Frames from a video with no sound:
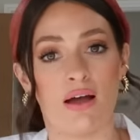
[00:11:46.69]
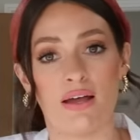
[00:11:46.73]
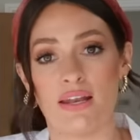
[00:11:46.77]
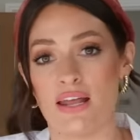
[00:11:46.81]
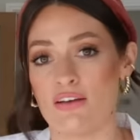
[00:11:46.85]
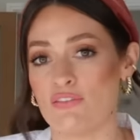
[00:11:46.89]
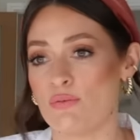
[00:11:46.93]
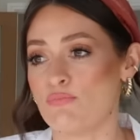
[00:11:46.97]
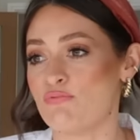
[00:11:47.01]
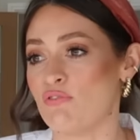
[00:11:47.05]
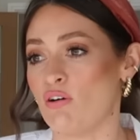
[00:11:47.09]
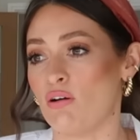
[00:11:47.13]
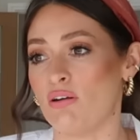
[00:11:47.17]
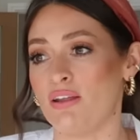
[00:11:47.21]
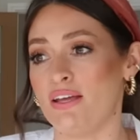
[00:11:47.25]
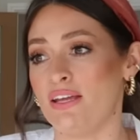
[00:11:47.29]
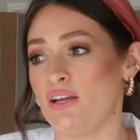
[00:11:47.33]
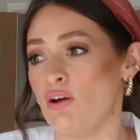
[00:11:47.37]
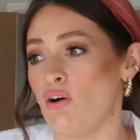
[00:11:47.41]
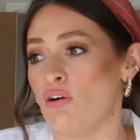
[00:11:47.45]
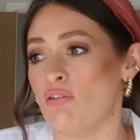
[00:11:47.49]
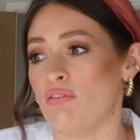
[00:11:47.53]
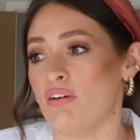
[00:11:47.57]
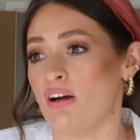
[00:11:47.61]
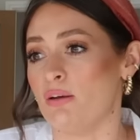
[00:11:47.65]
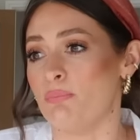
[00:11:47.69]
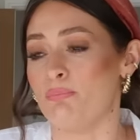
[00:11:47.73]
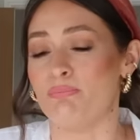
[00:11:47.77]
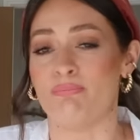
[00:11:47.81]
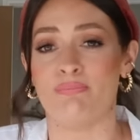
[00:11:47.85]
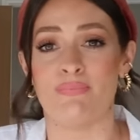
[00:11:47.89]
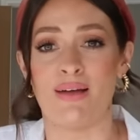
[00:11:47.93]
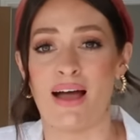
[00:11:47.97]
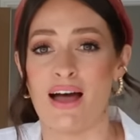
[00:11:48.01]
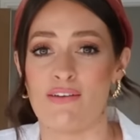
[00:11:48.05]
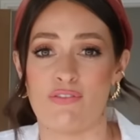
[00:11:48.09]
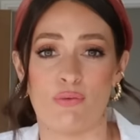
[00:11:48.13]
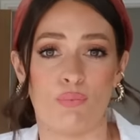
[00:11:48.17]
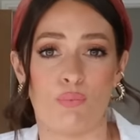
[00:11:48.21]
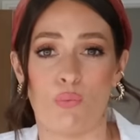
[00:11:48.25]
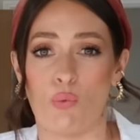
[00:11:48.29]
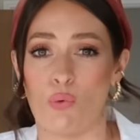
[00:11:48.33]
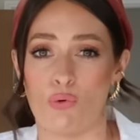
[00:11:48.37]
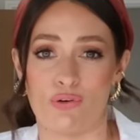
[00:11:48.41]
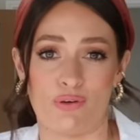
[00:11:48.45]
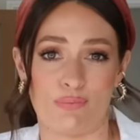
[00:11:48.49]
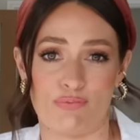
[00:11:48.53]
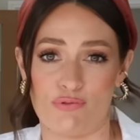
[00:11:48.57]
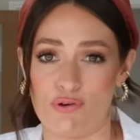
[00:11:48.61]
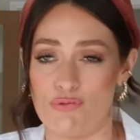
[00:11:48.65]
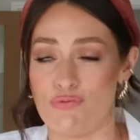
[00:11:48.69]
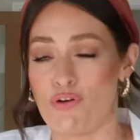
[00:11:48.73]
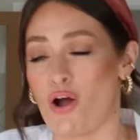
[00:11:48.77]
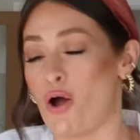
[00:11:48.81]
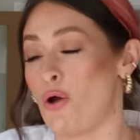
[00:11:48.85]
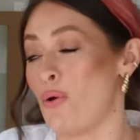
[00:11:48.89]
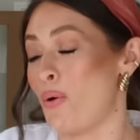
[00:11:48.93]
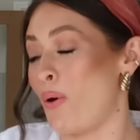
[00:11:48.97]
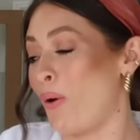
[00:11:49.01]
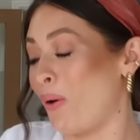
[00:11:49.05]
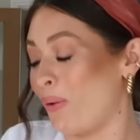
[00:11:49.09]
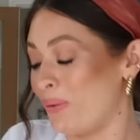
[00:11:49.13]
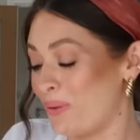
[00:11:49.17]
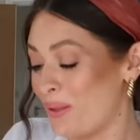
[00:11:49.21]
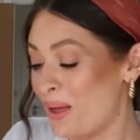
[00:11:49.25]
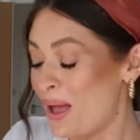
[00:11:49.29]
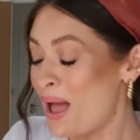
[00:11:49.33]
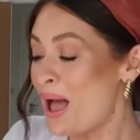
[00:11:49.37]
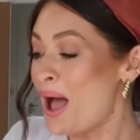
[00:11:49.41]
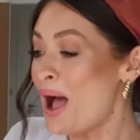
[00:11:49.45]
I'd have a brolly or I'd have a waterproof coat on.